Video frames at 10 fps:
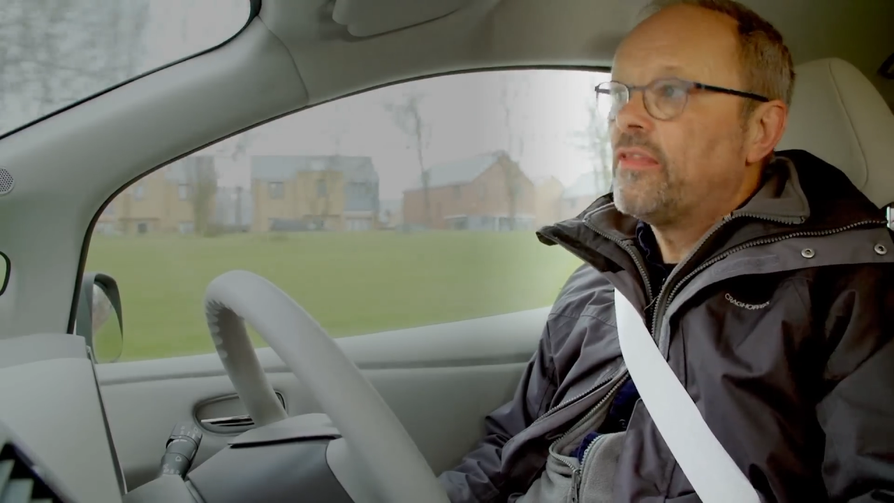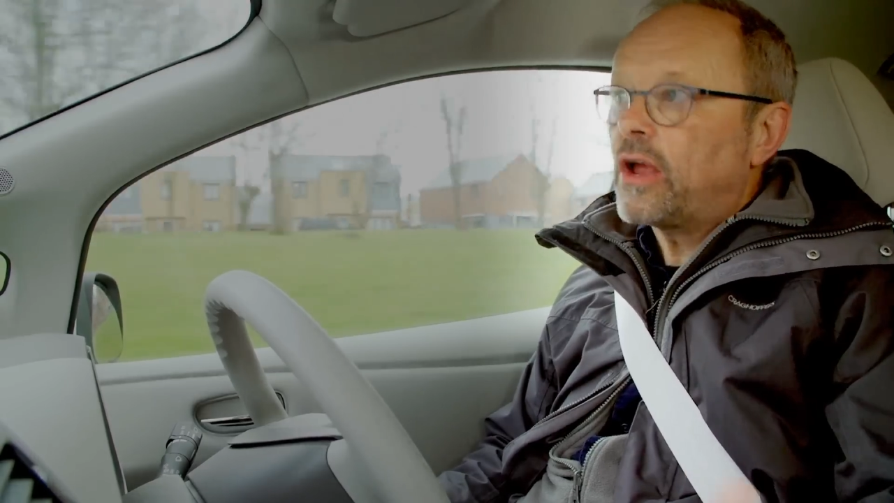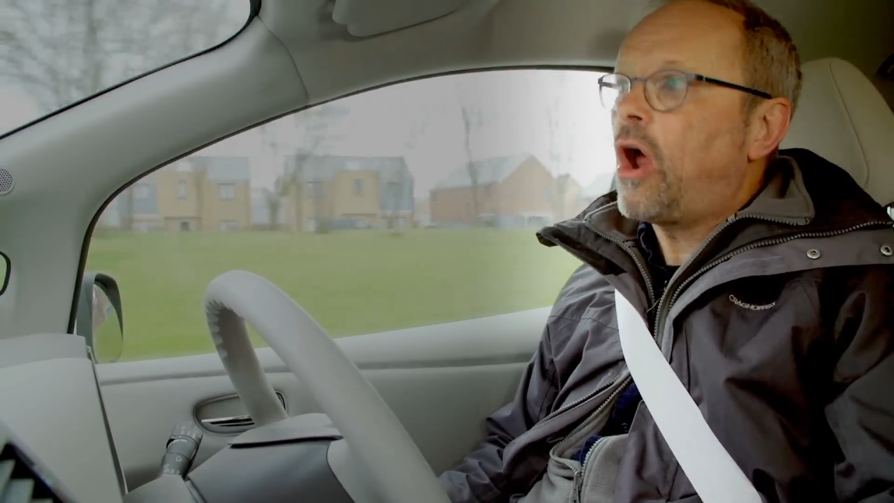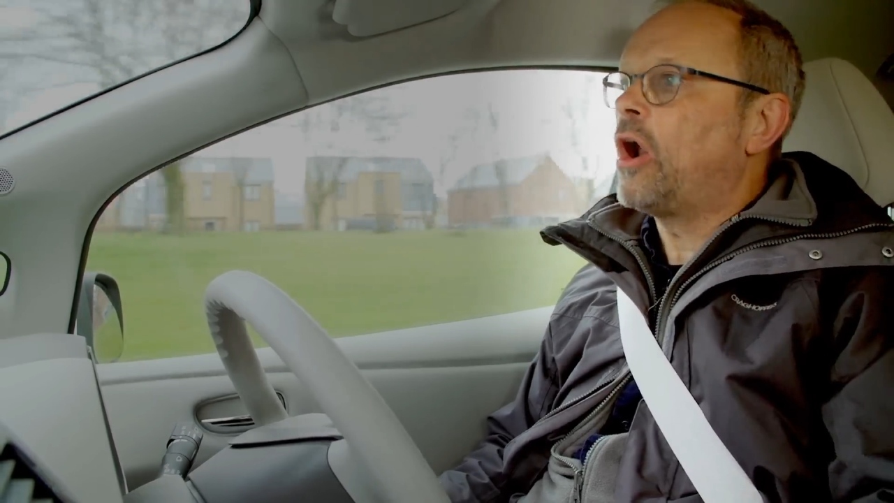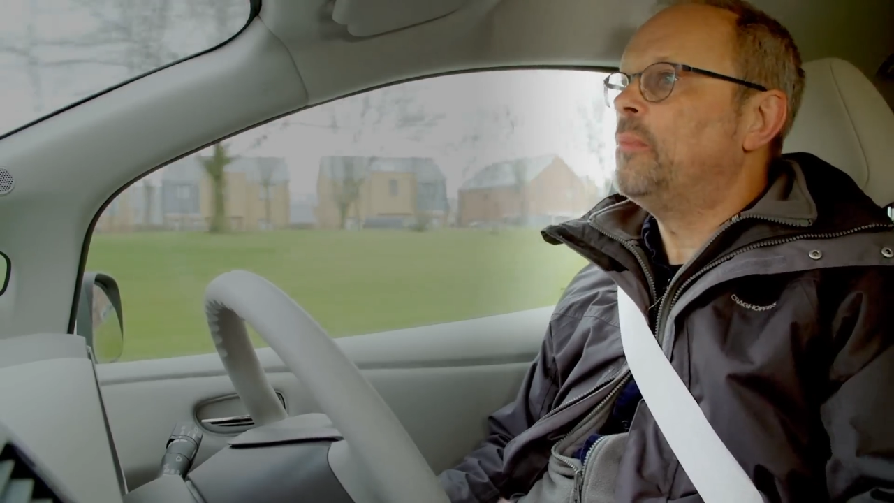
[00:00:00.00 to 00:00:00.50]
And
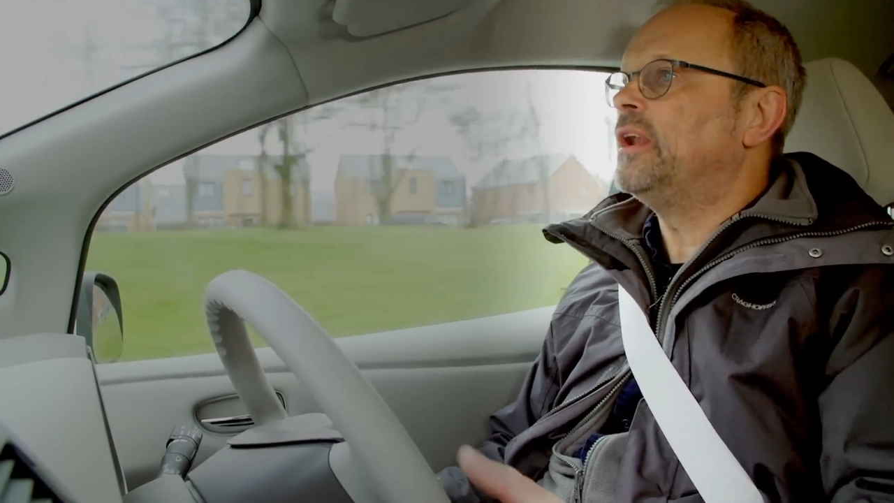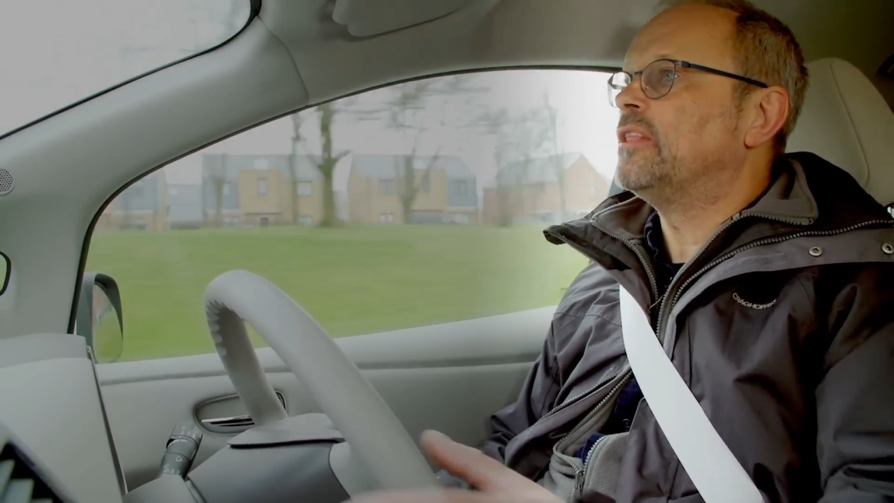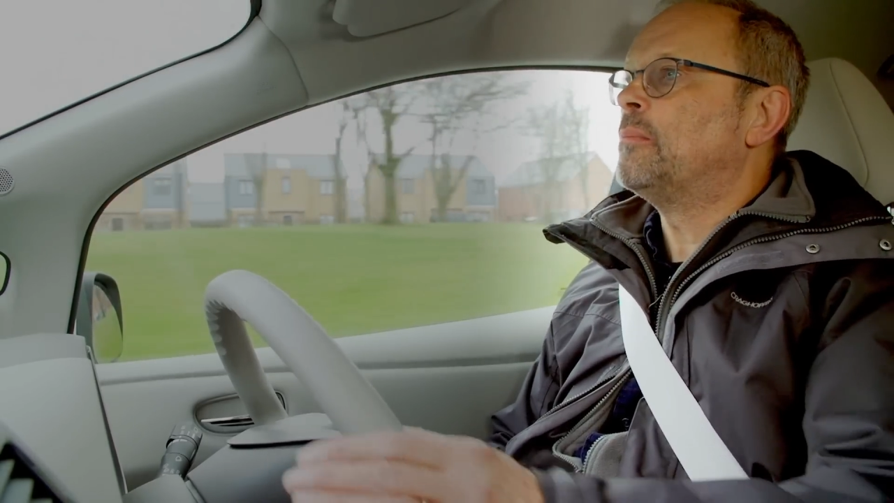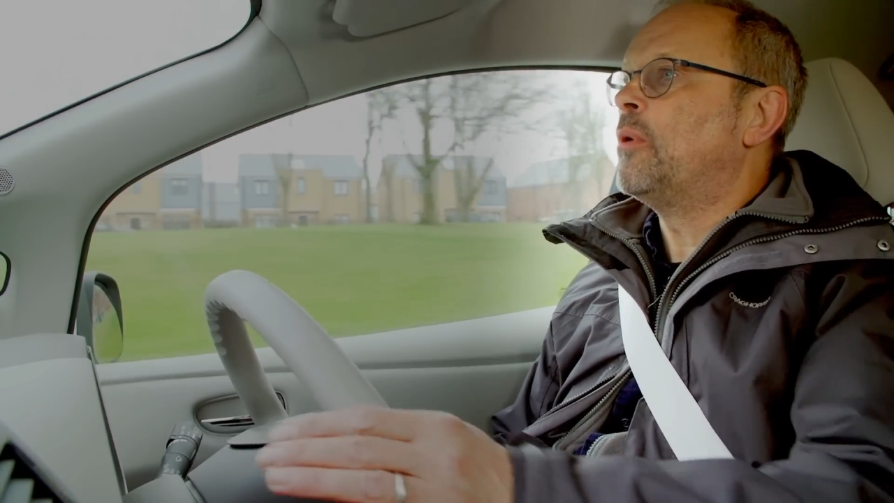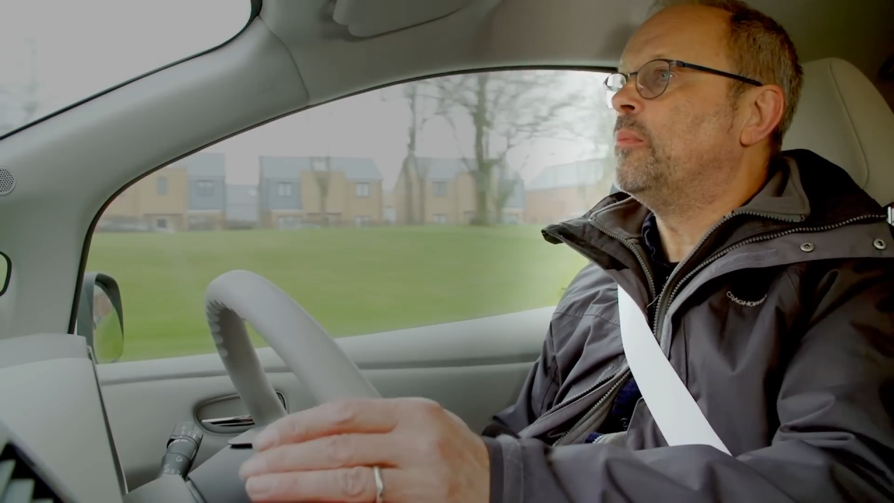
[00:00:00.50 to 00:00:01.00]
the car I'm in
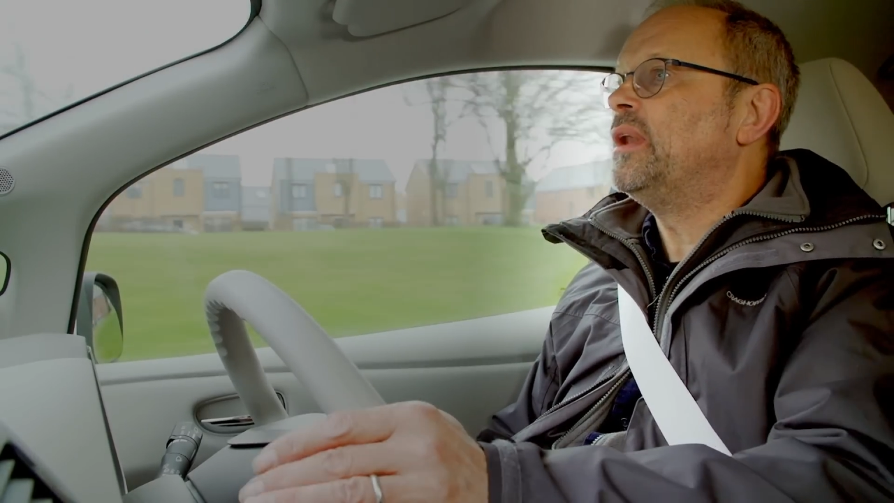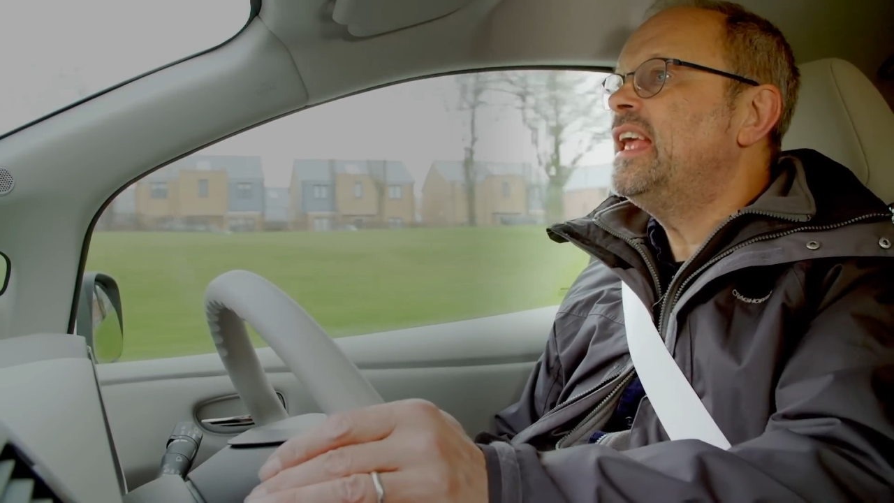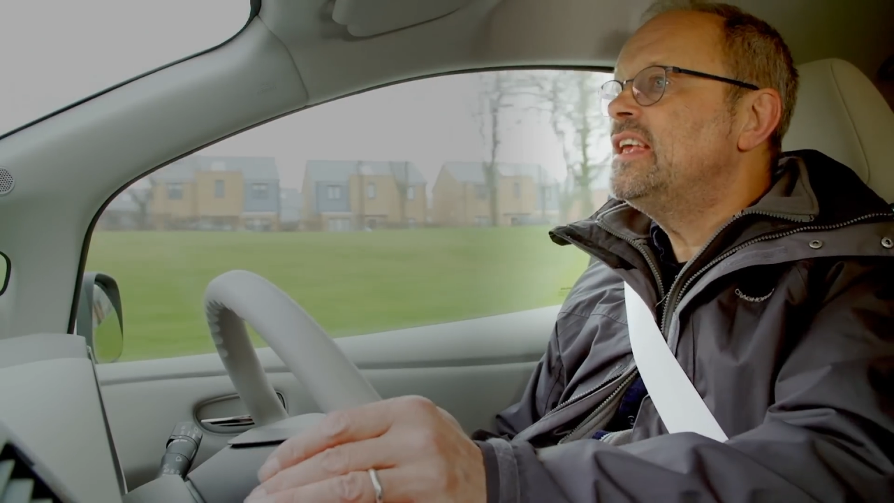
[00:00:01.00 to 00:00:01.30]
at the moment